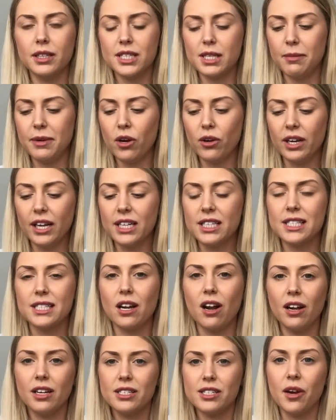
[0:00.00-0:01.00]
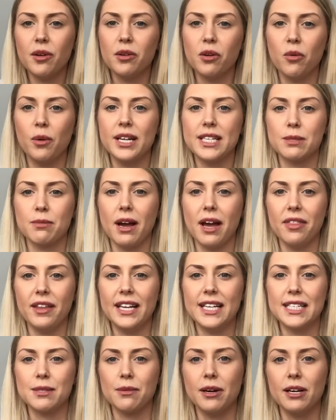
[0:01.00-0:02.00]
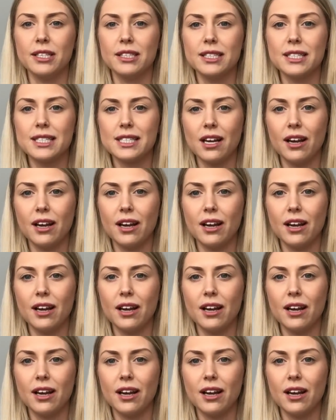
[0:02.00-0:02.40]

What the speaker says: To be honest, I don't always wear these ones.